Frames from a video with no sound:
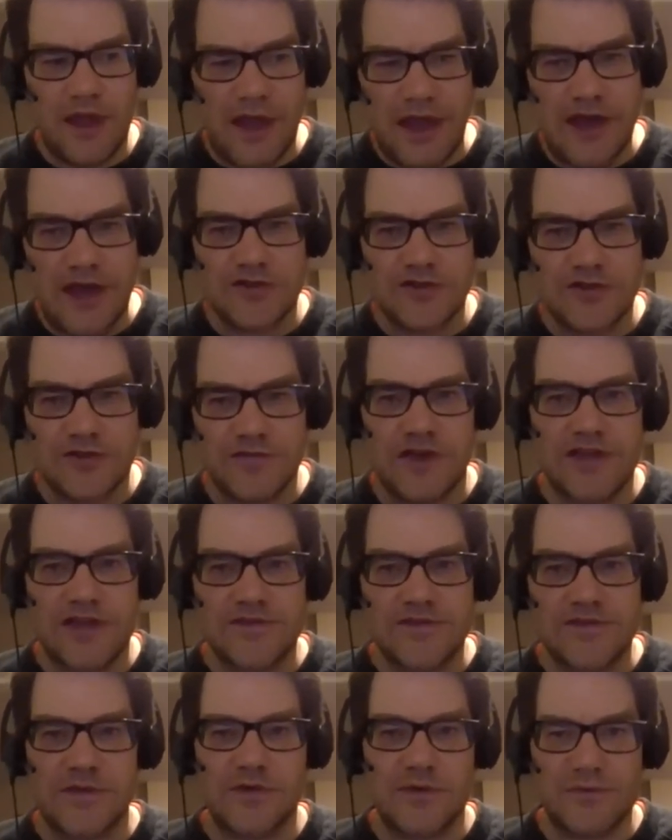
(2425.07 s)
angel
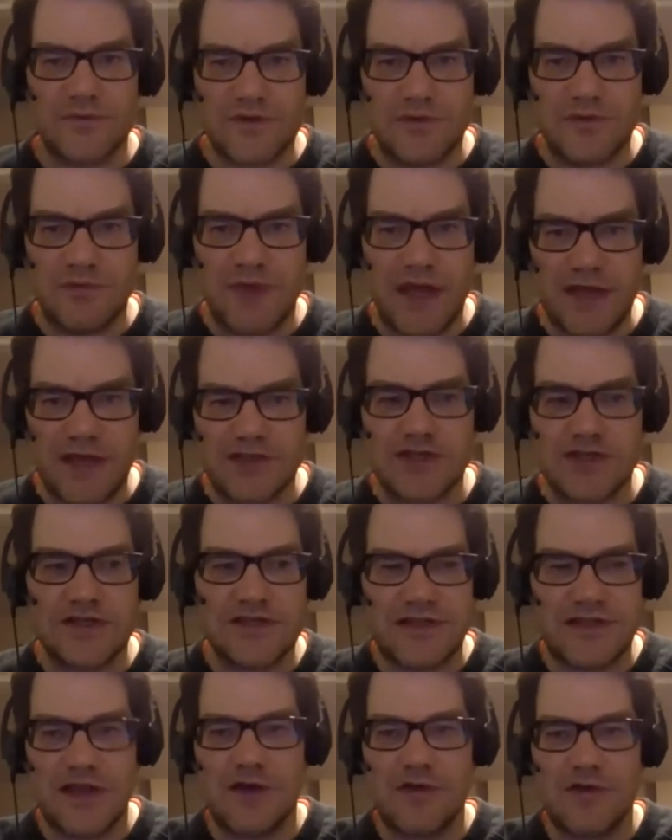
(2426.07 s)
investment groups and pitch
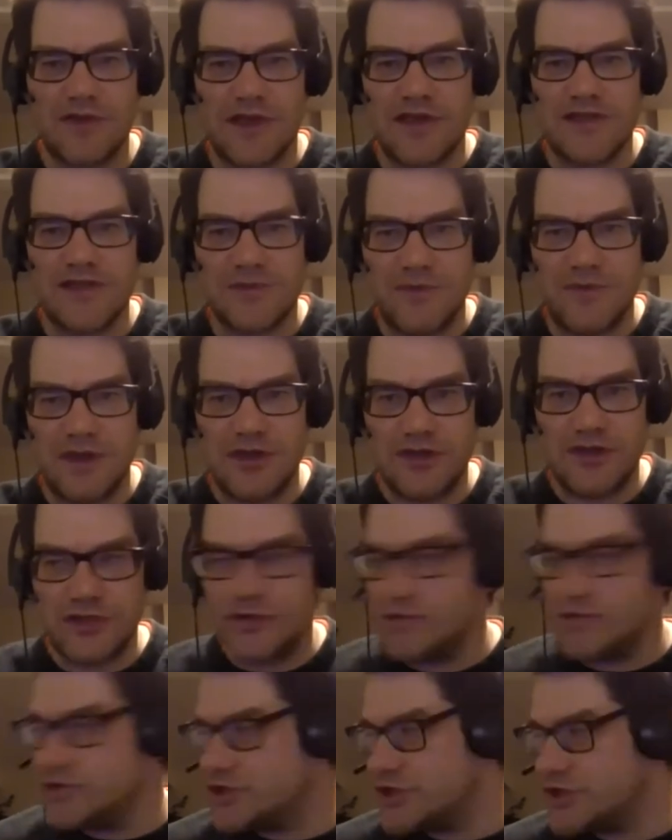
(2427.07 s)
is their thing is a bit
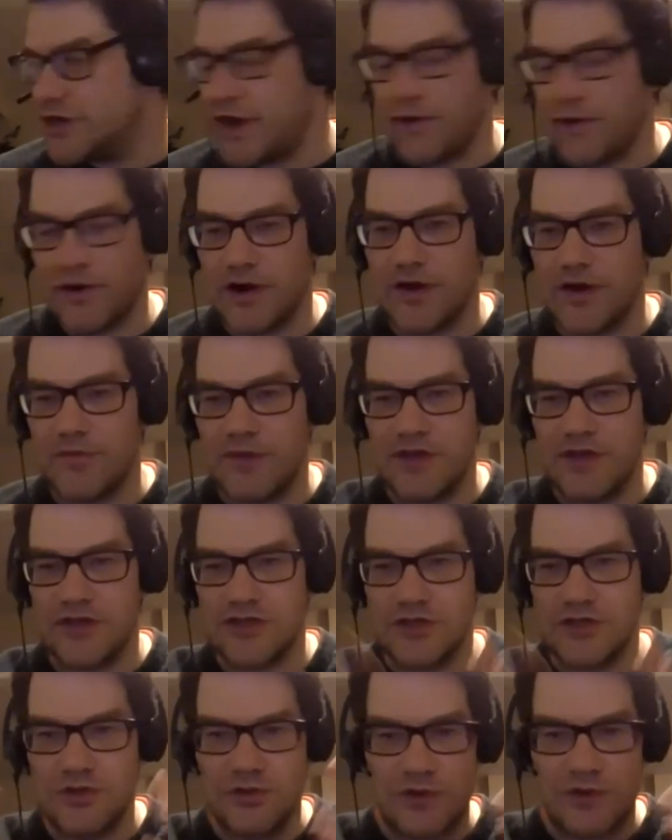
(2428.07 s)
too generic, a bit
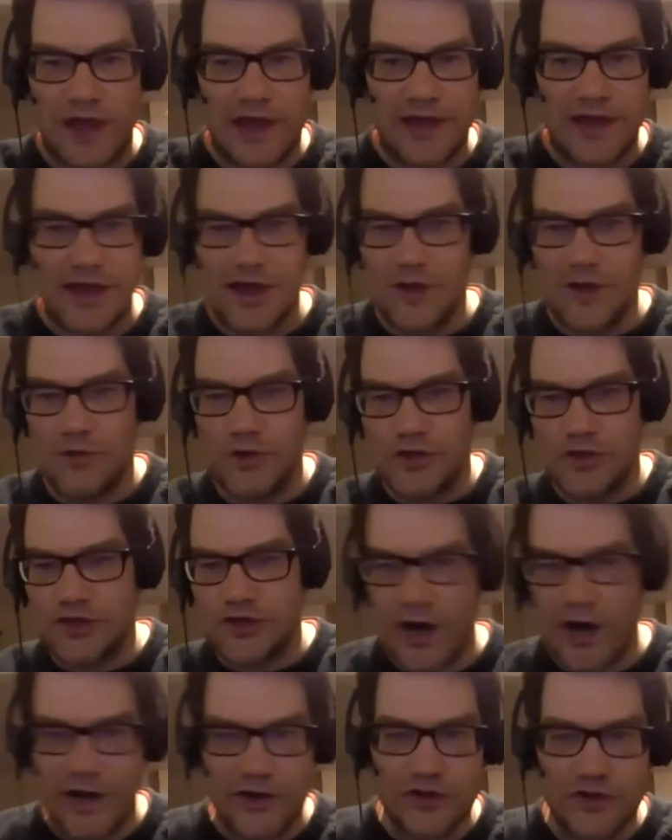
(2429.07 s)
too like we're
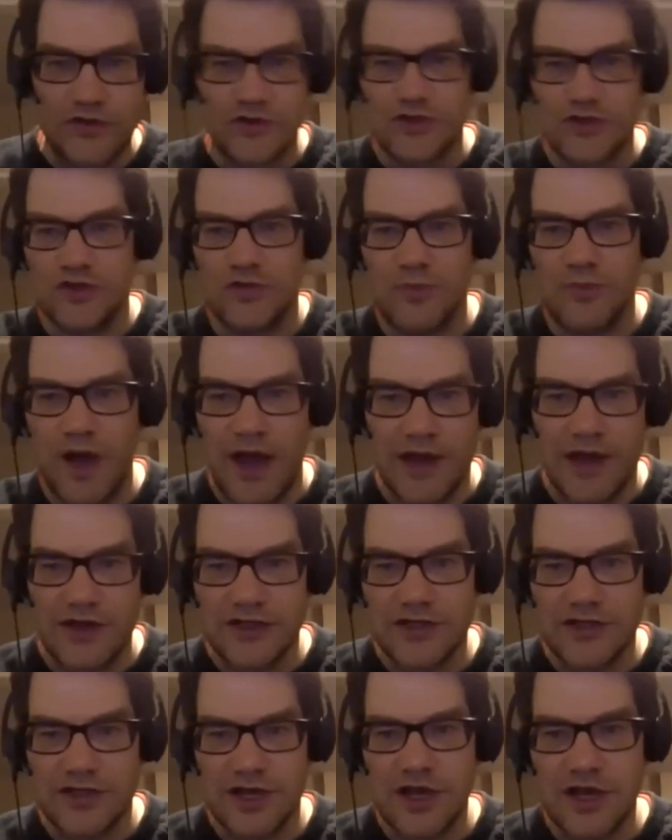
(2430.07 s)
trying to do too
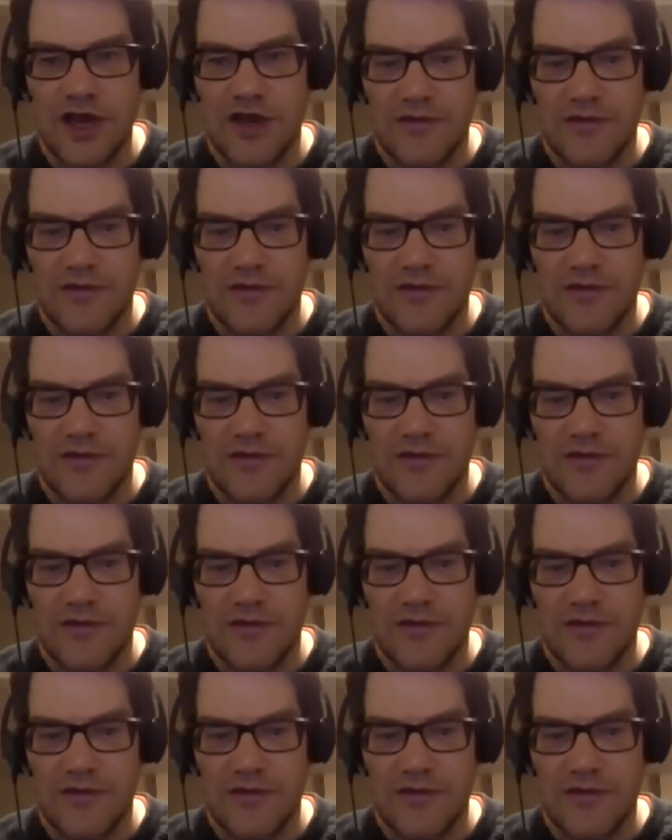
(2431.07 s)
much.